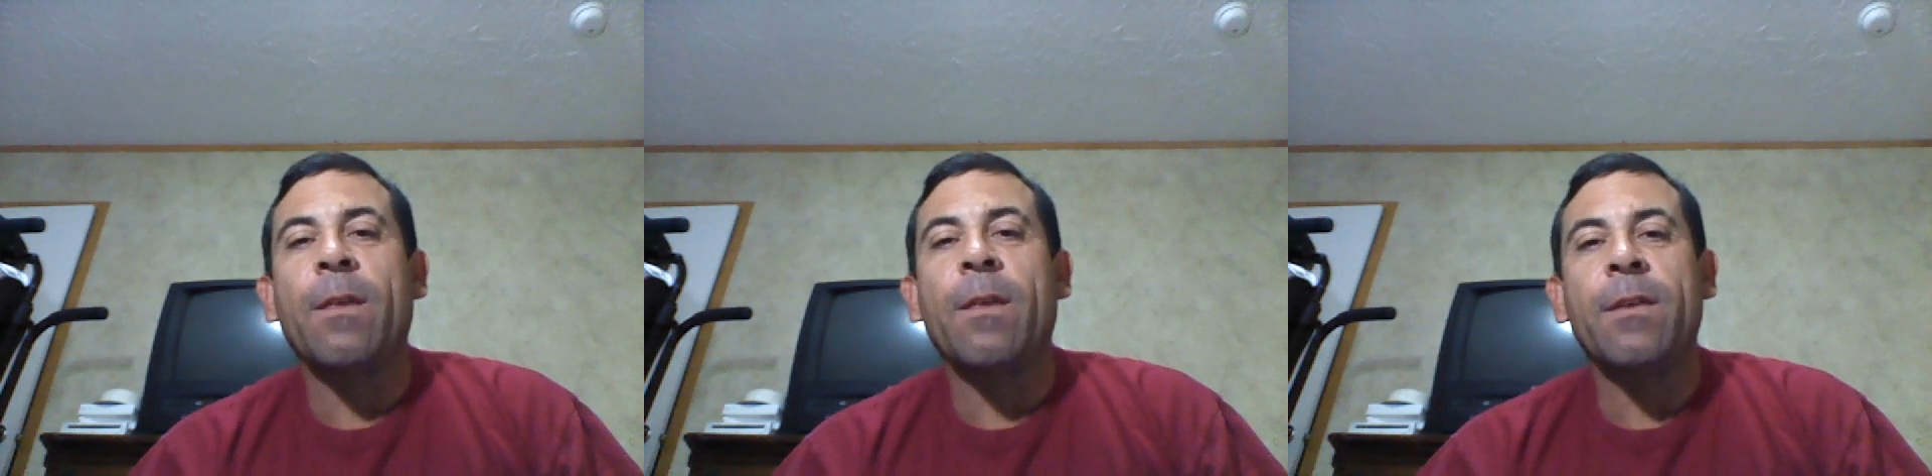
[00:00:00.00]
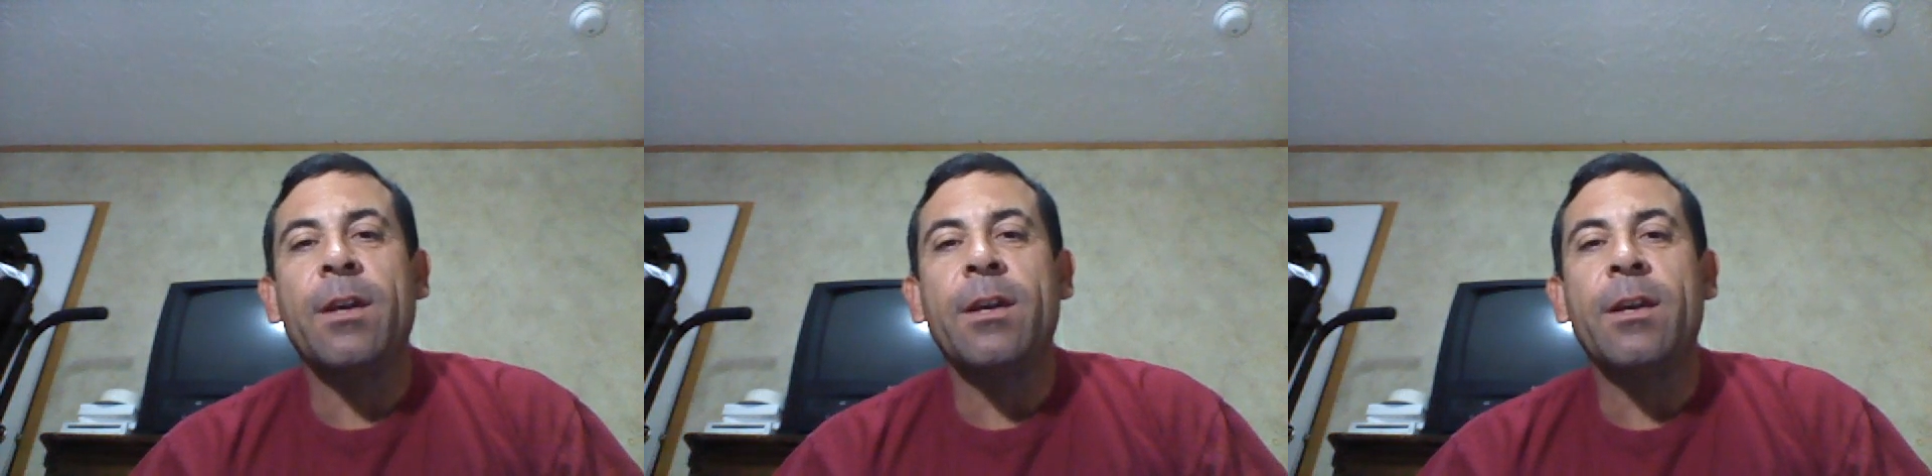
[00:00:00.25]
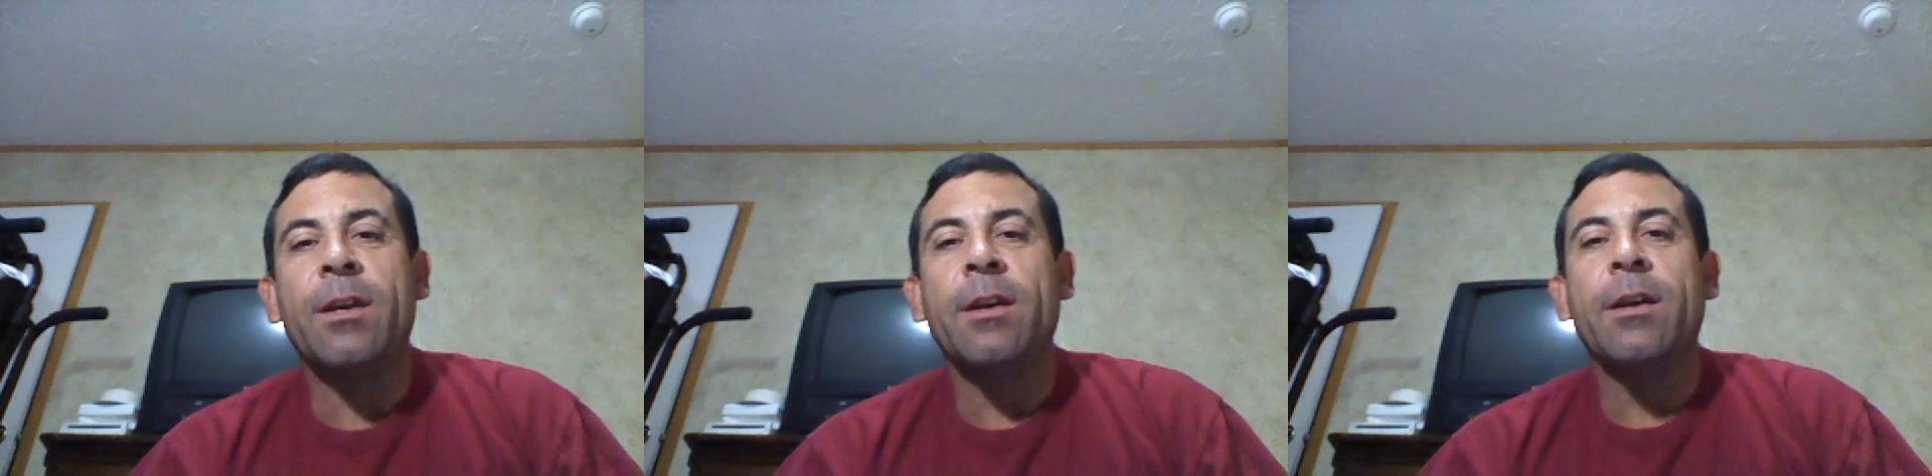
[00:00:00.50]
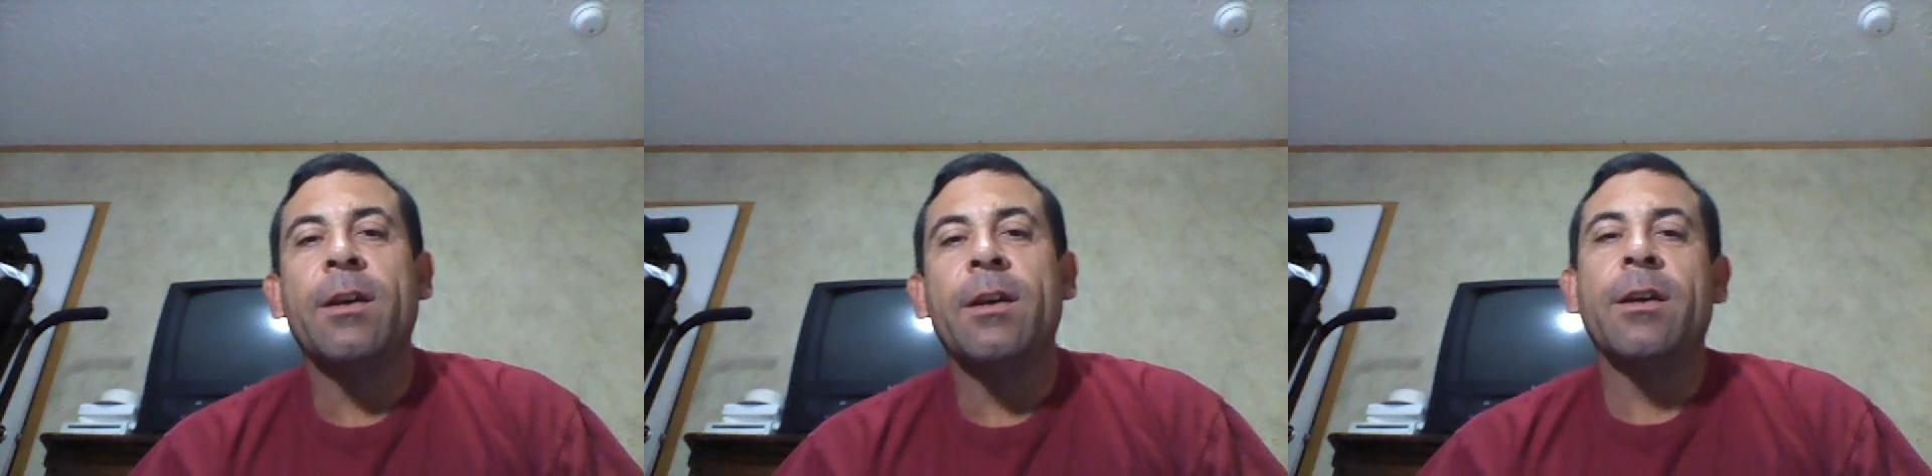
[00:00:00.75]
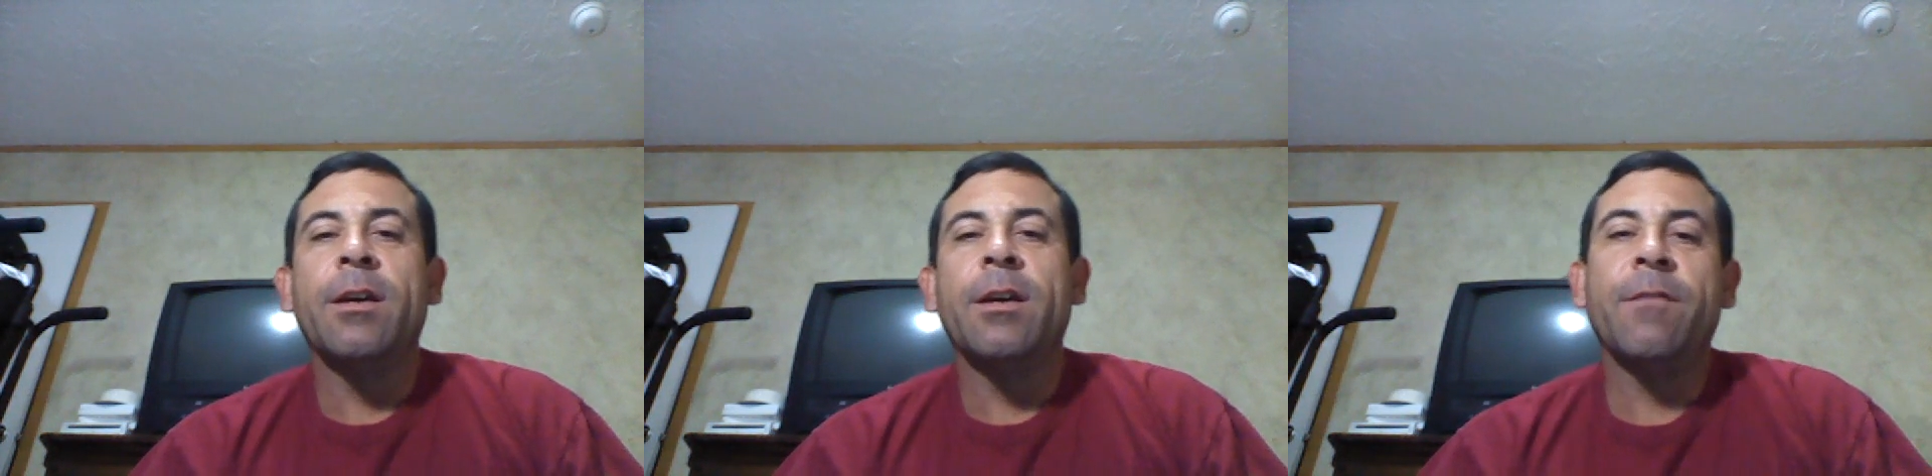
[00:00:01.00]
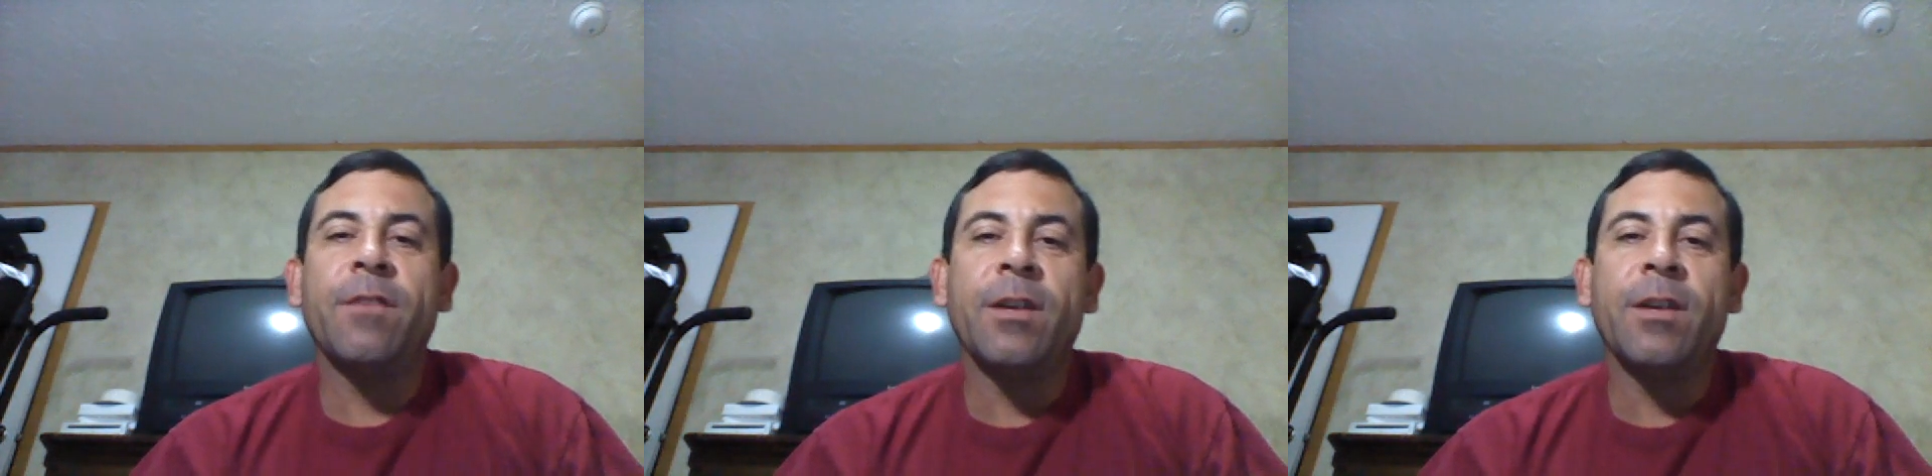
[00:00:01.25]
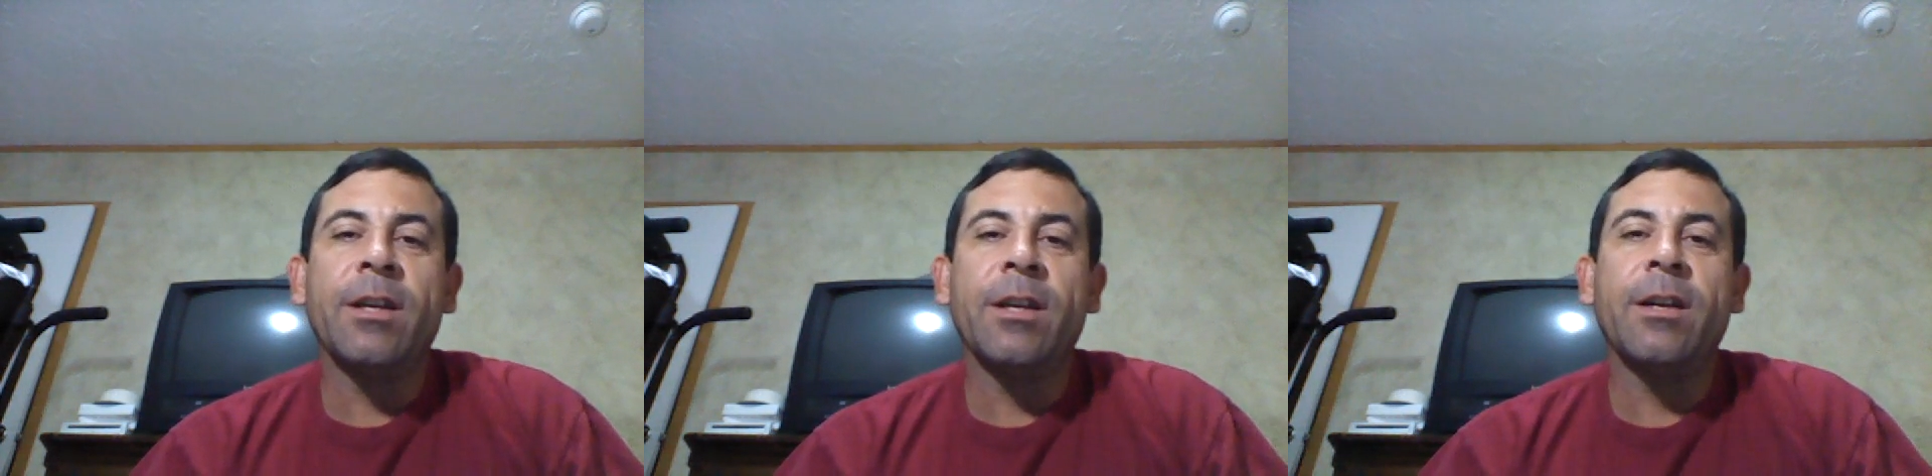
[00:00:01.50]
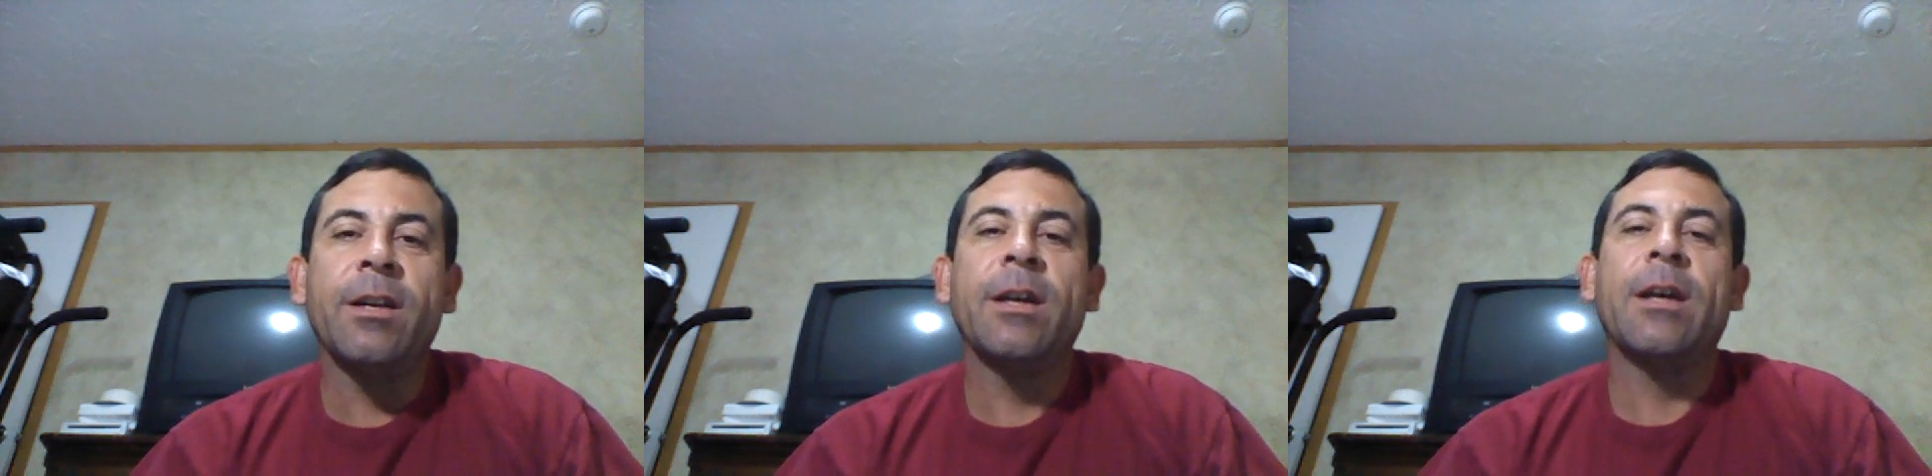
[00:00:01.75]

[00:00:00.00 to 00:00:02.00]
Then, if needed,